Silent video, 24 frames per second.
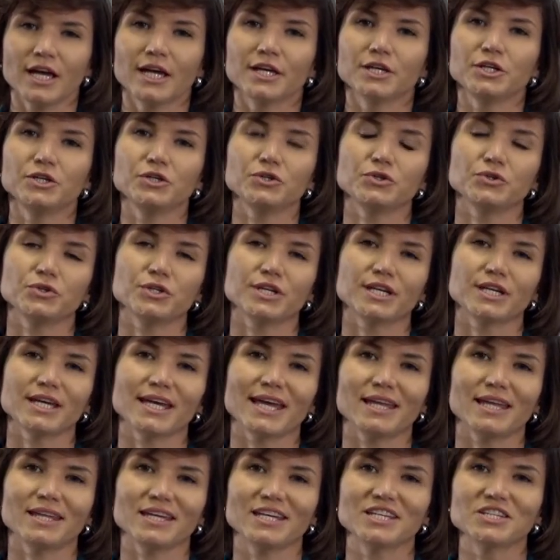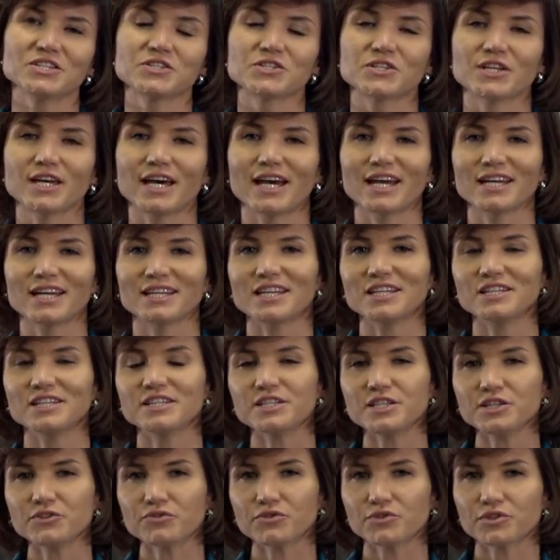You can assign
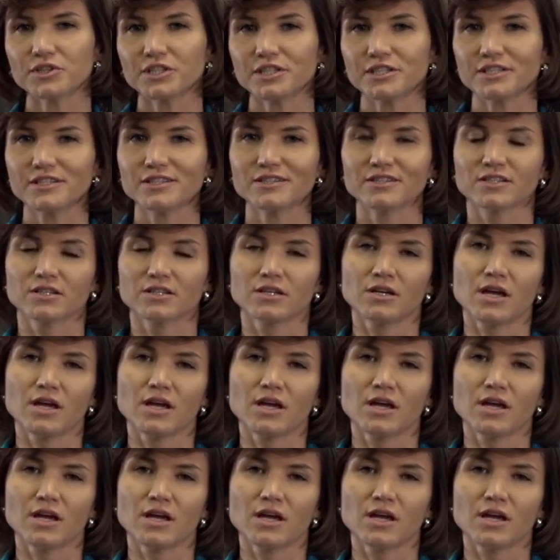different